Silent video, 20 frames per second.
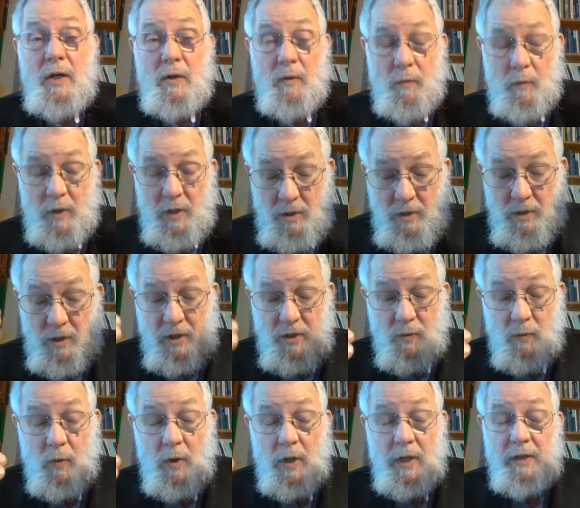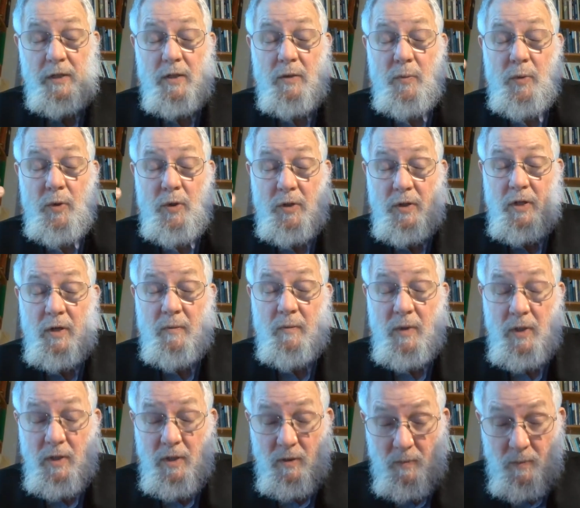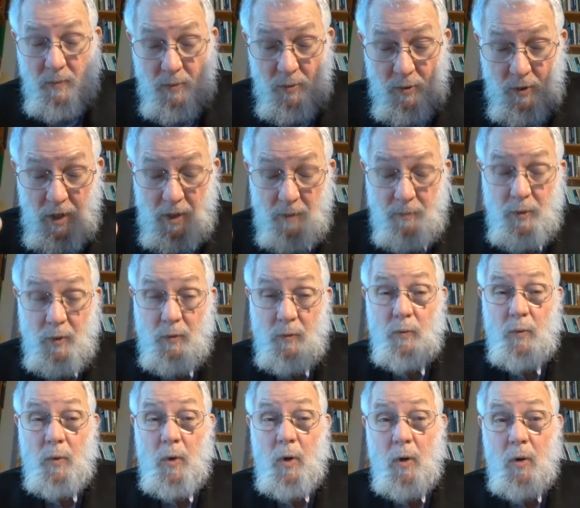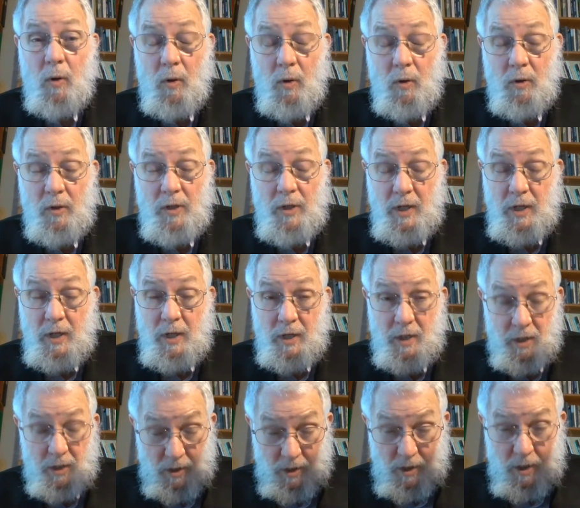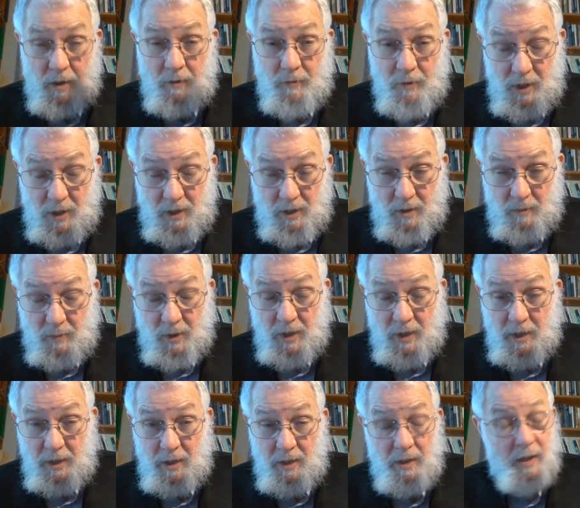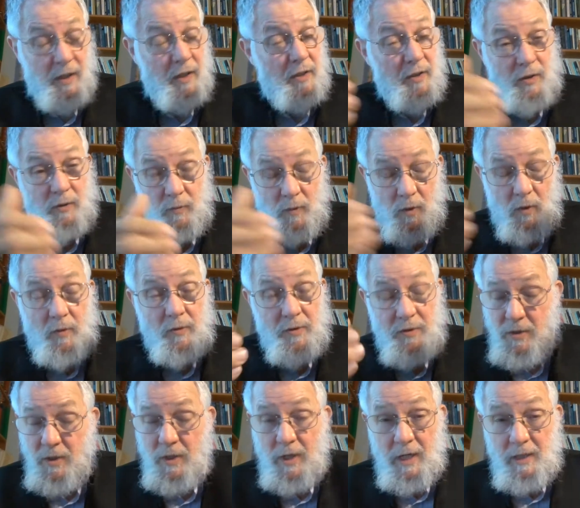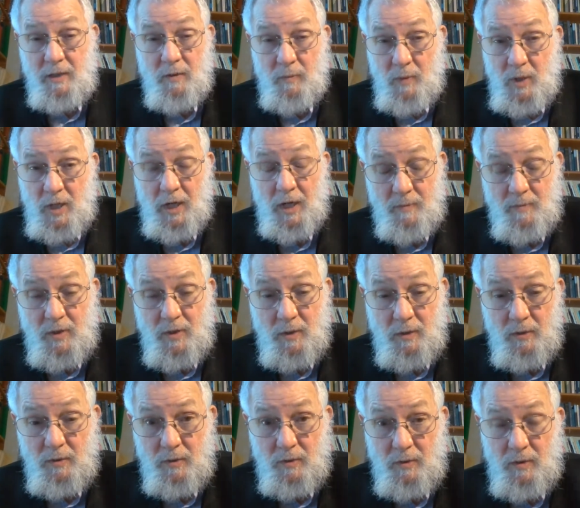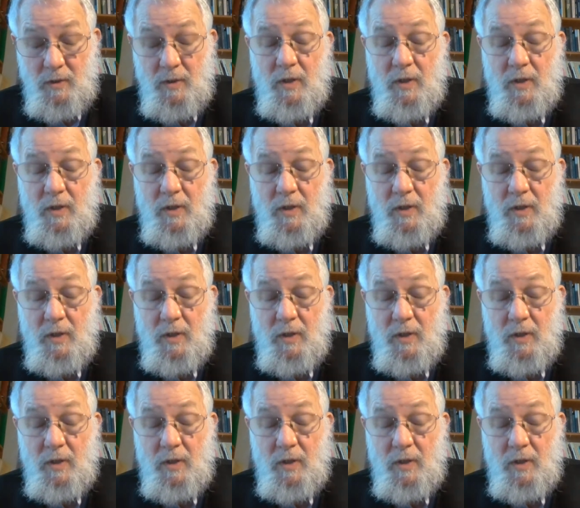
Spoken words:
We just want to put them in their proper role in governing the planet. And the role is not to be absolute.